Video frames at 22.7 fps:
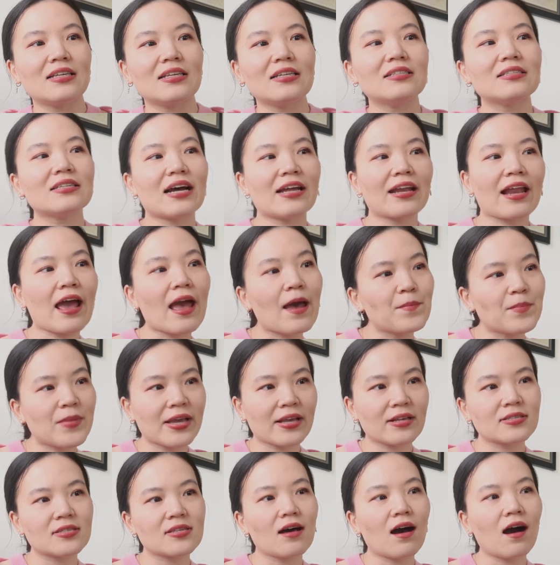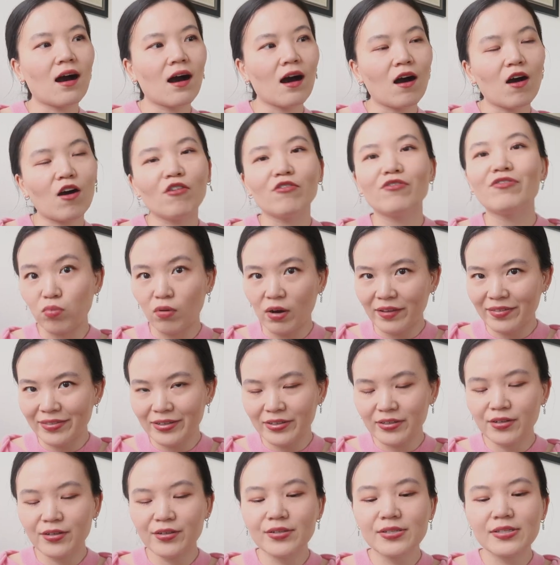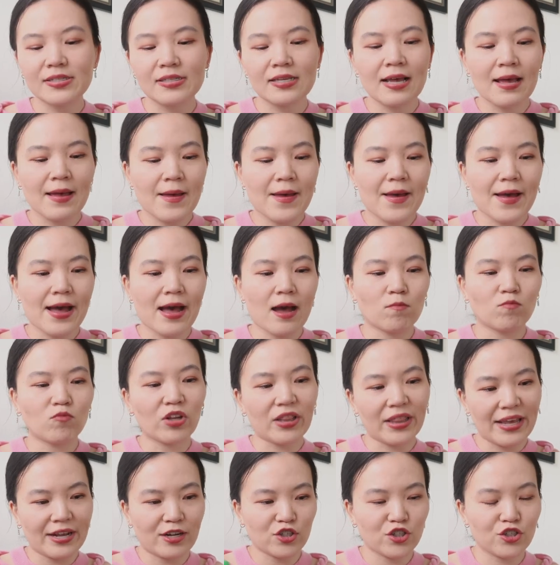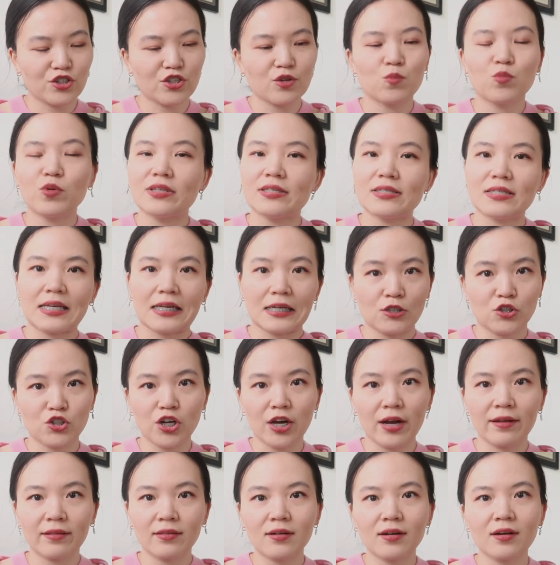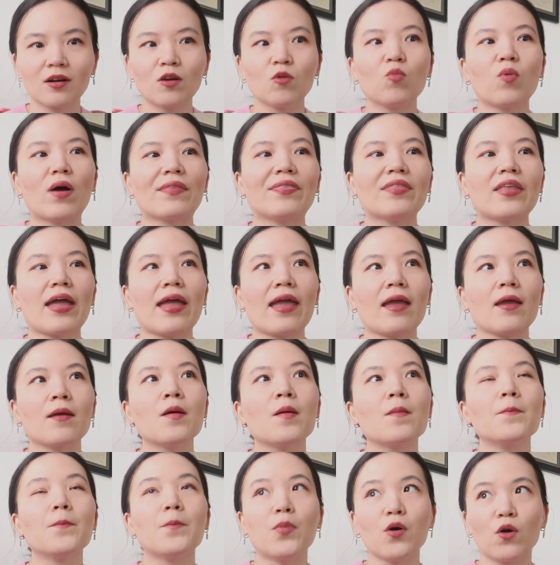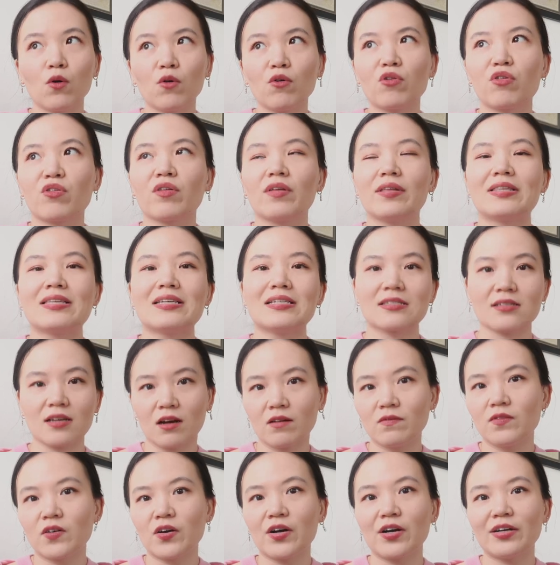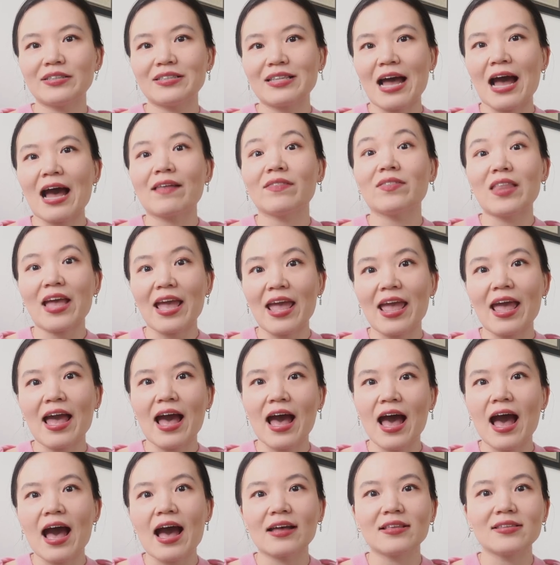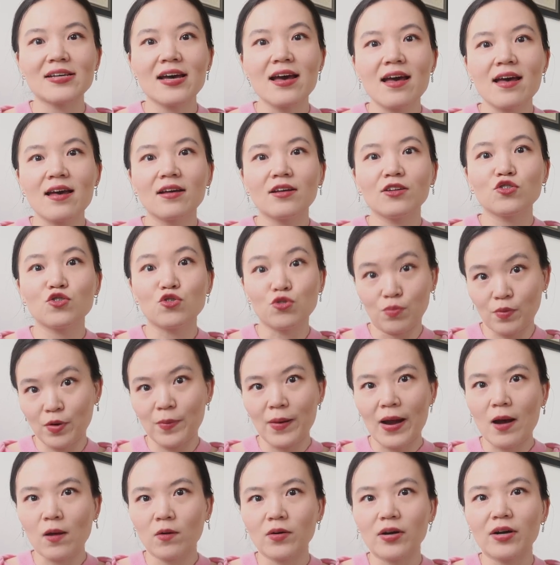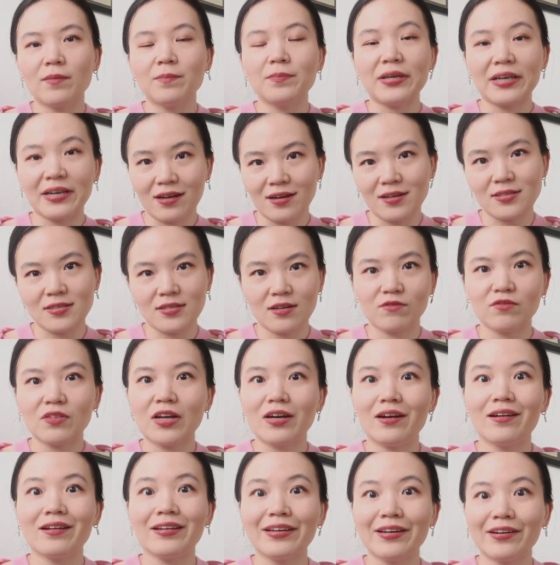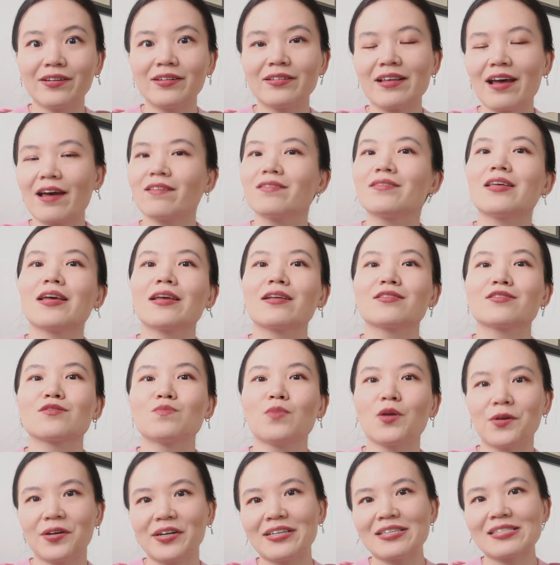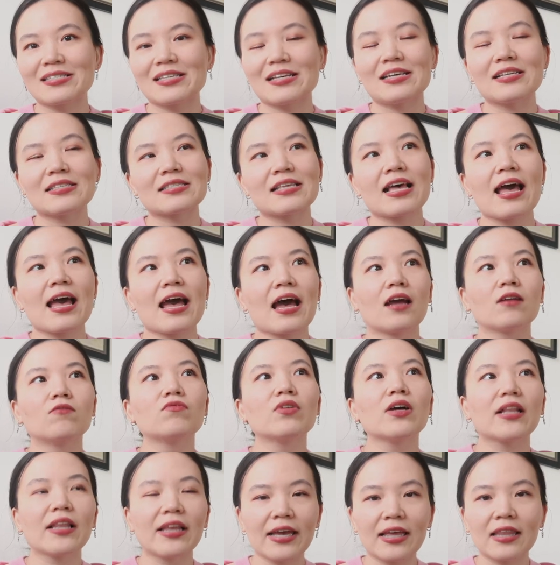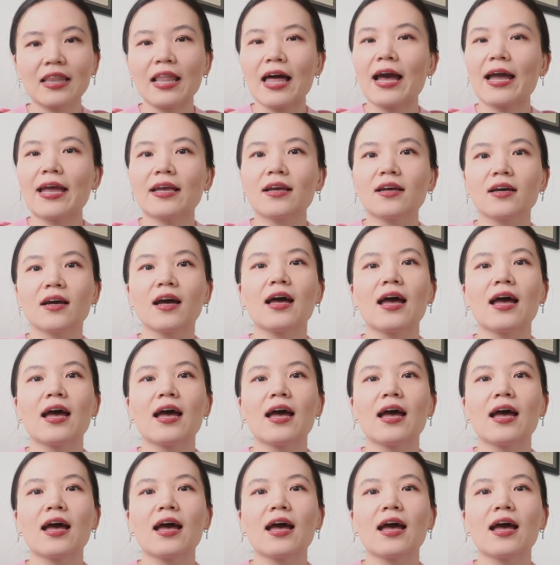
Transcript: the dynamics of brothers' um, relationship with each other when they both discovered that they had superpower because of their near-death experiences. I really like